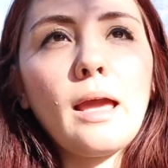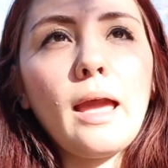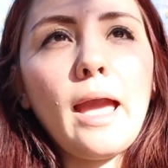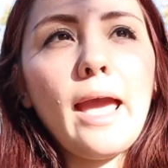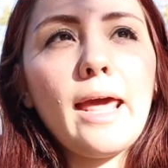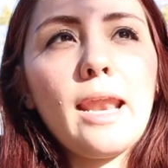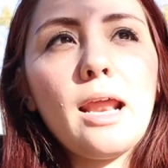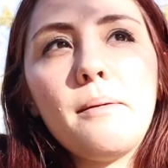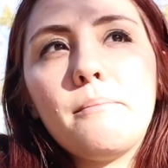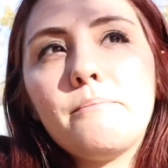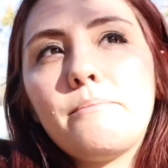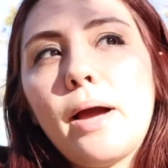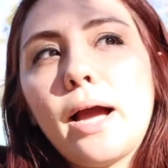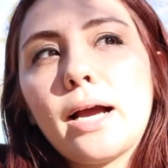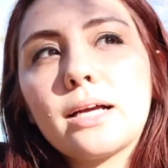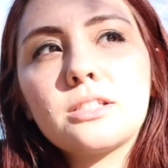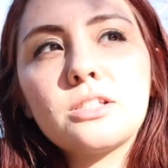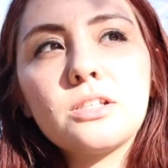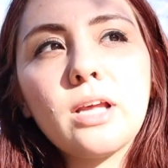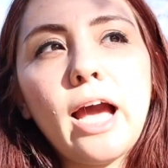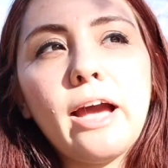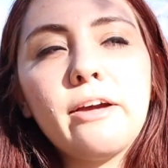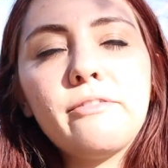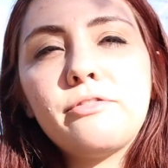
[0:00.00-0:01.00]
and
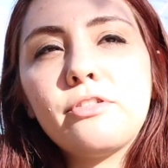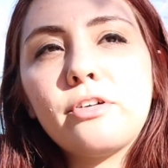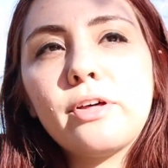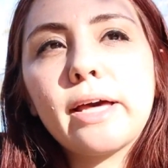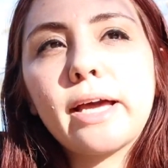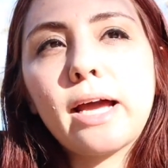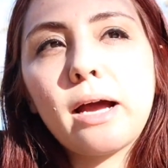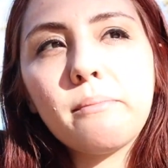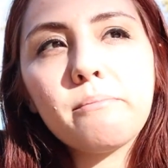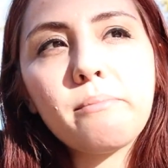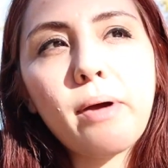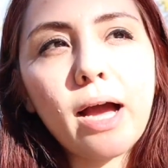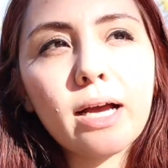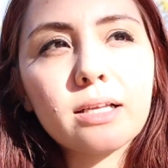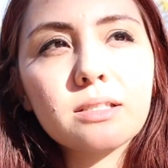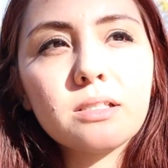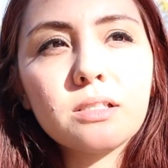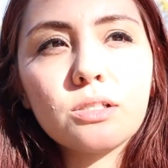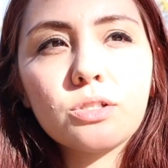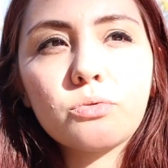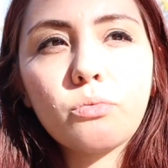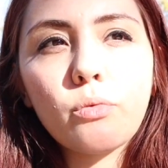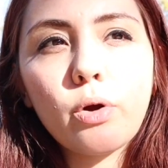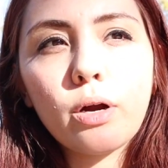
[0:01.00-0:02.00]
I feel like I'm back
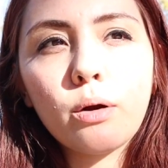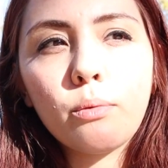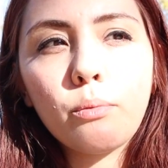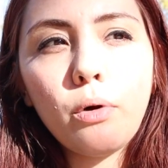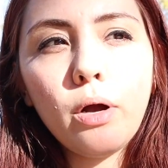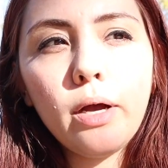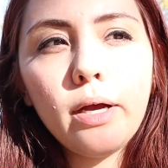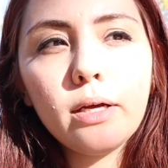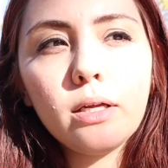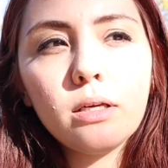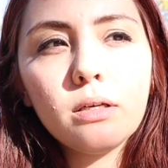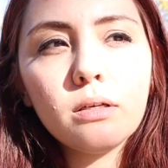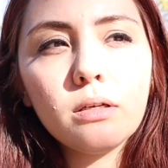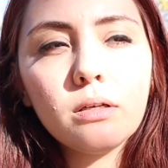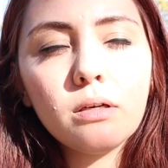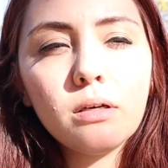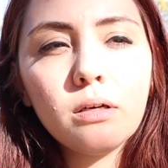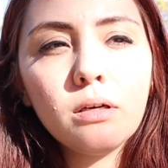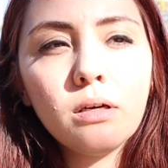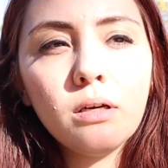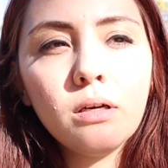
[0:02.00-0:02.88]
to square one,